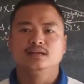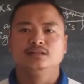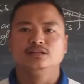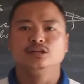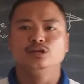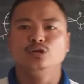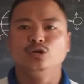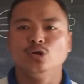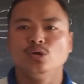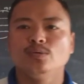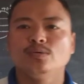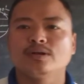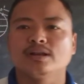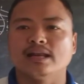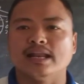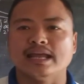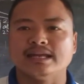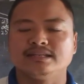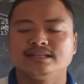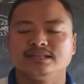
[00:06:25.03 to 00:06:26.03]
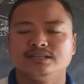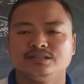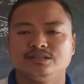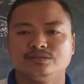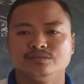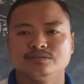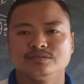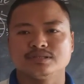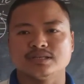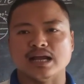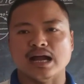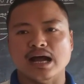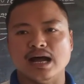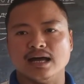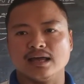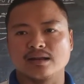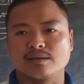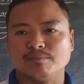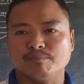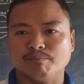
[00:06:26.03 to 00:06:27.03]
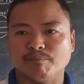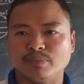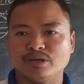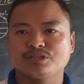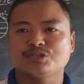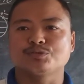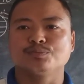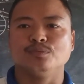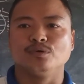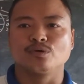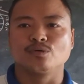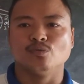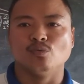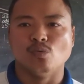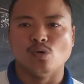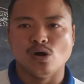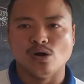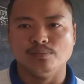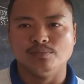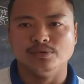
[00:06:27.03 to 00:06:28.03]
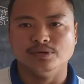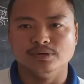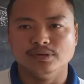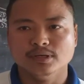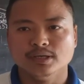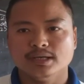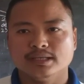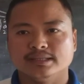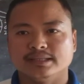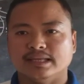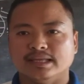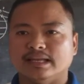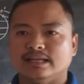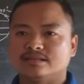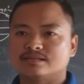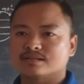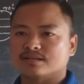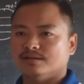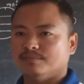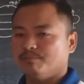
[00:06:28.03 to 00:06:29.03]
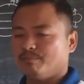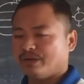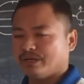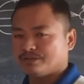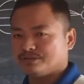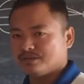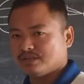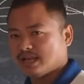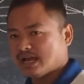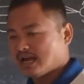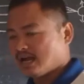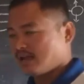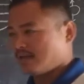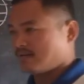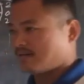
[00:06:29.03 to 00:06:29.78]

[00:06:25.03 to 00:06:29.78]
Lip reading: the lower latitudes are much more warmer than as compared to the higher